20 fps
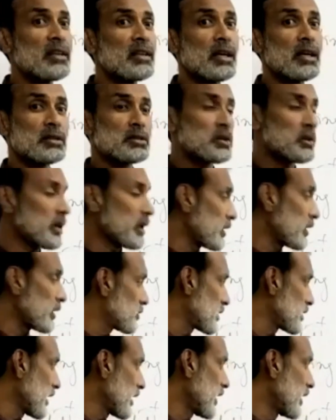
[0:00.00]
Just to heat,
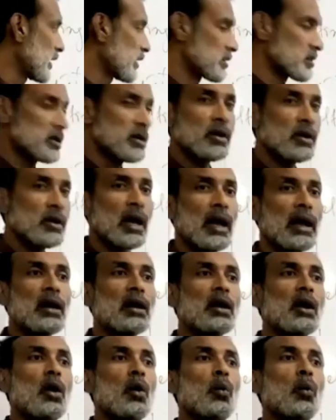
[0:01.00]
it's a heat. Okay.
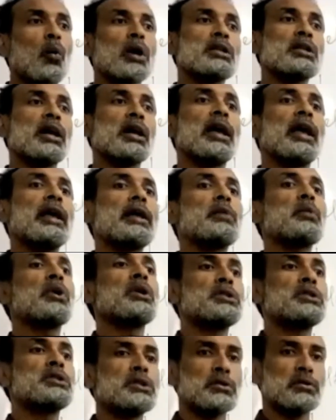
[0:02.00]
What the heat
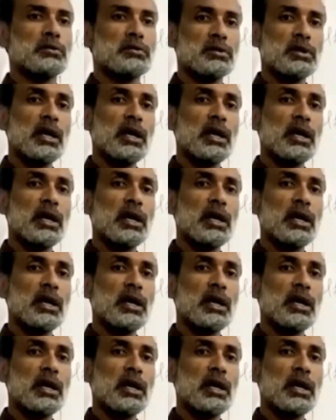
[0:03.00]
will do?